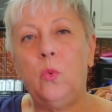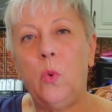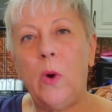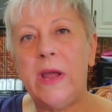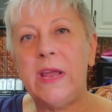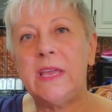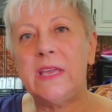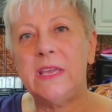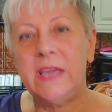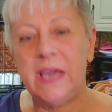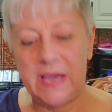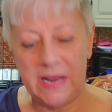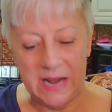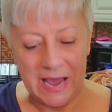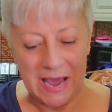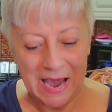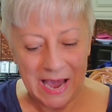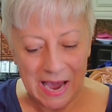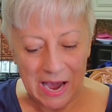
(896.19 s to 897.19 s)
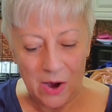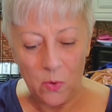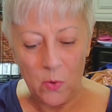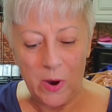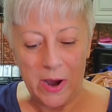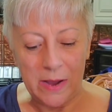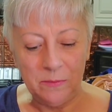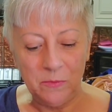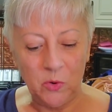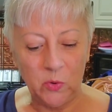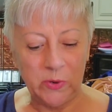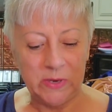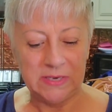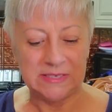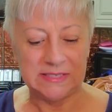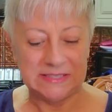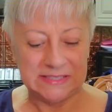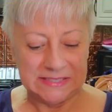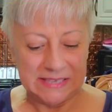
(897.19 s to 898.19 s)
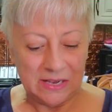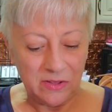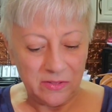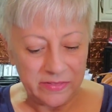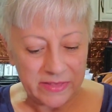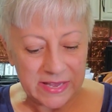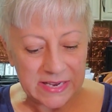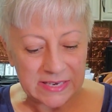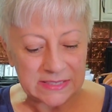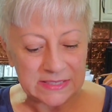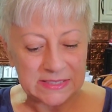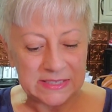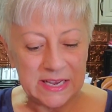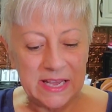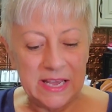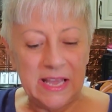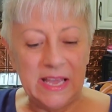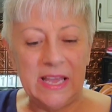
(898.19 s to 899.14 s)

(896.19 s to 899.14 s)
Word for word: quite yet how I'm going to sell these.